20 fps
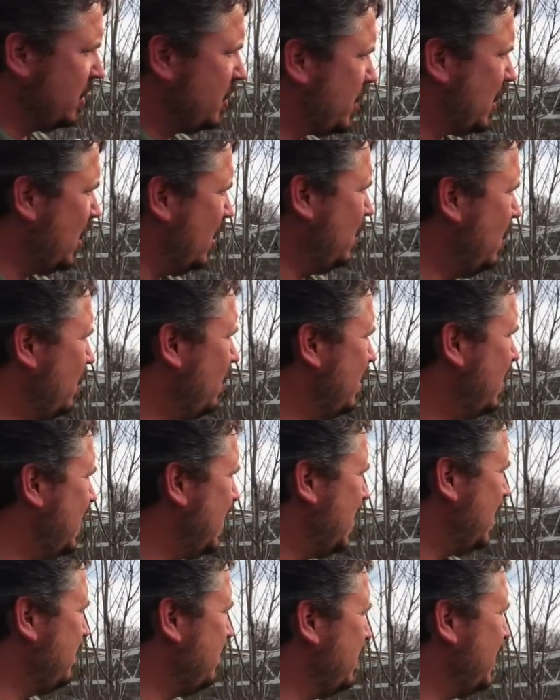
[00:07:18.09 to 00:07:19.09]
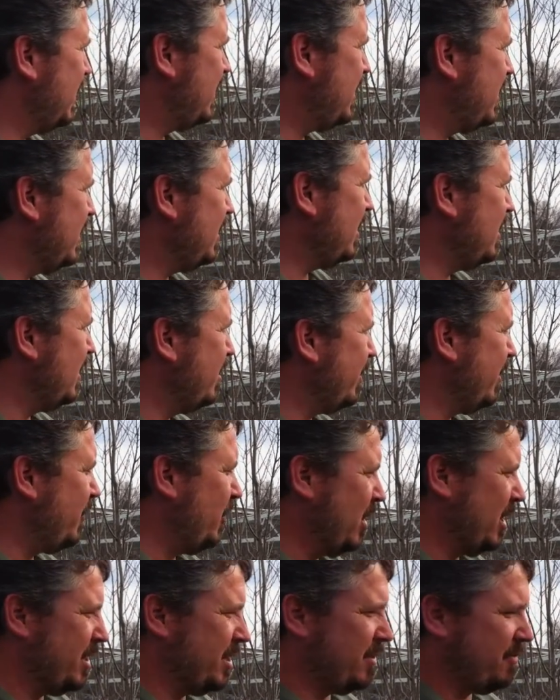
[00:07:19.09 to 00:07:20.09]
So if
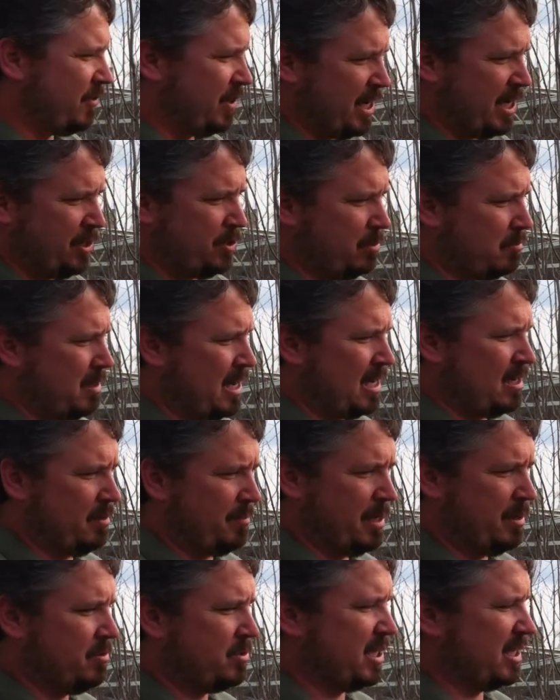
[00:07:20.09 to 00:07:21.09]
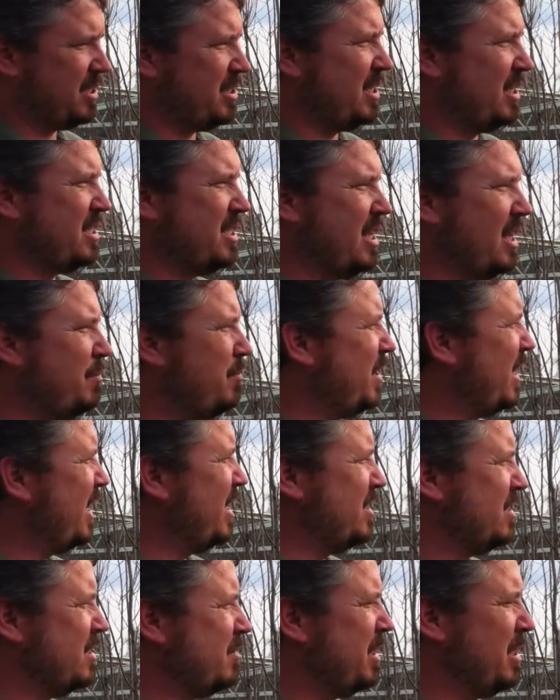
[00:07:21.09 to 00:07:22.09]
you look at the financial model, I mean, it was like 68
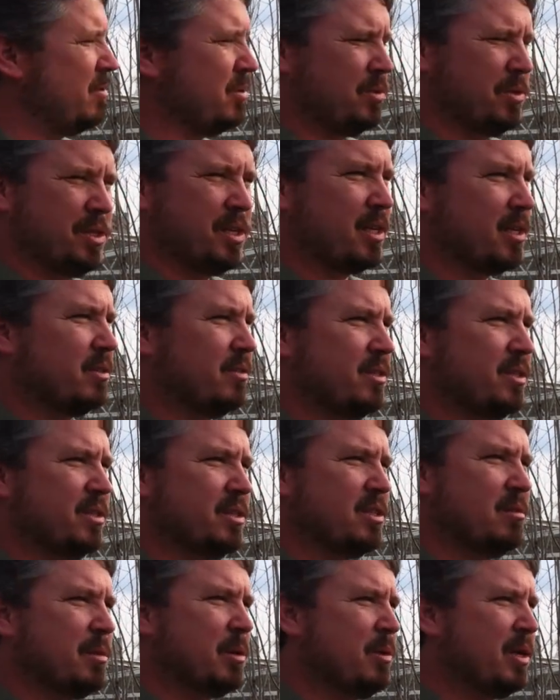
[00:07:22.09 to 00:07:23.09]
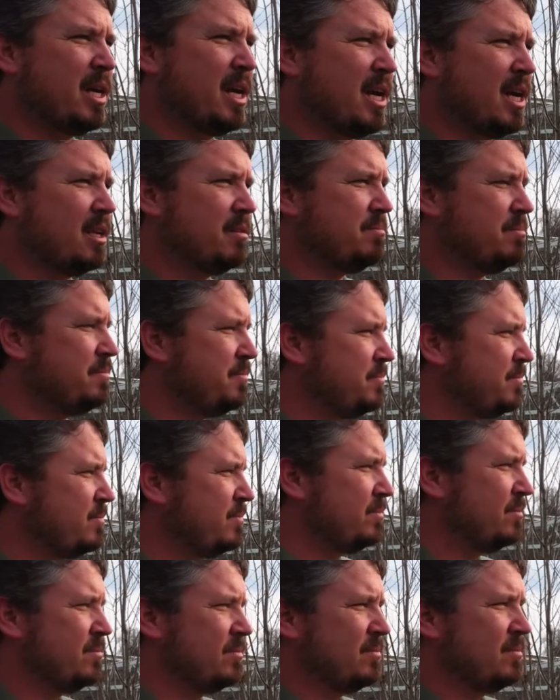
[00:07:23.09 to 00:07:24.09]
pages. I mean, it was ridiculous. I mean, we had
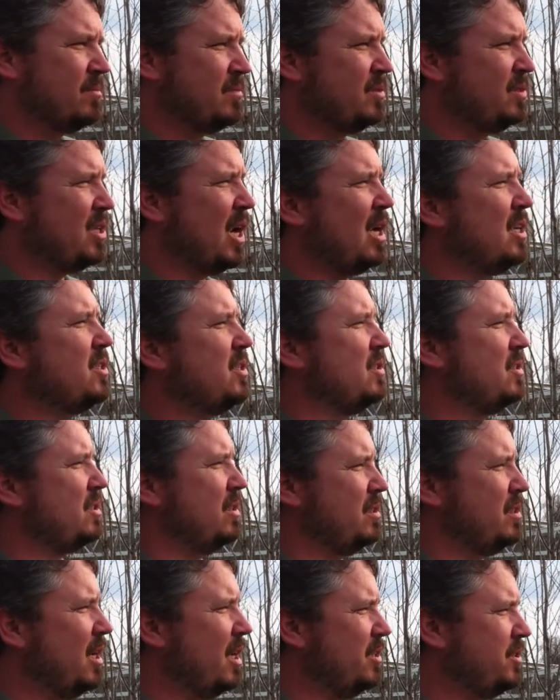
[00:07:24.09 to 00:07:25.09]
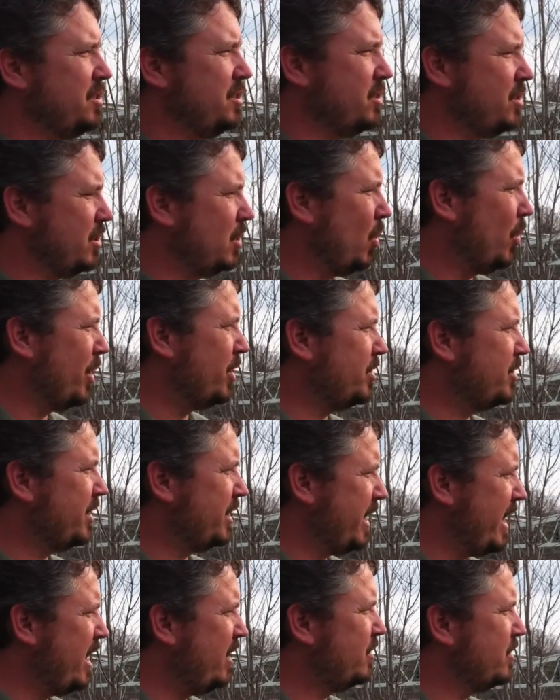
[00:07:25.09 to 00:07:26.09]
dozens and dozens of lawyers
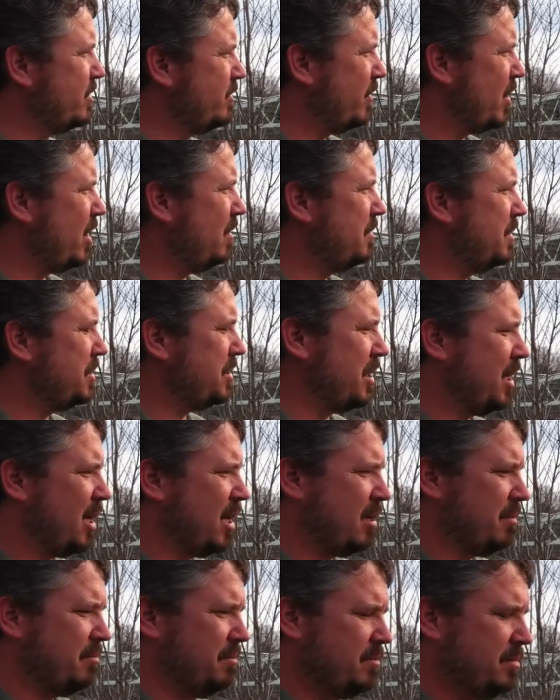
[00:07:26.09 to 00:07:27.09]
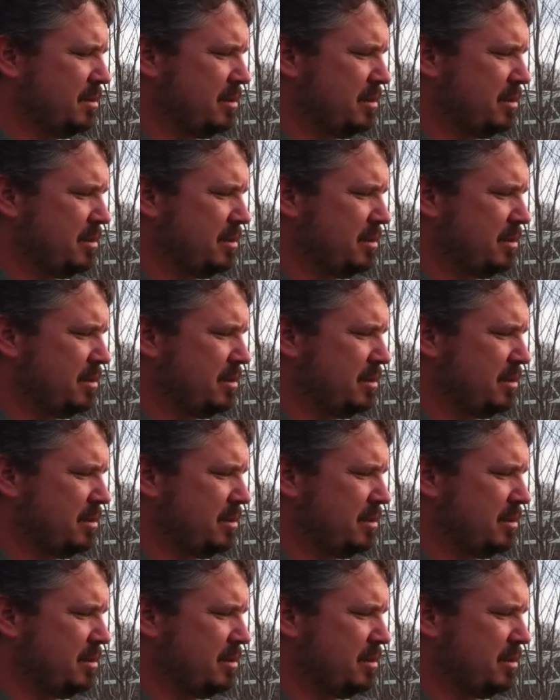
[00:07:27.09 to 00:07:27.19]
and accountants involved with this job.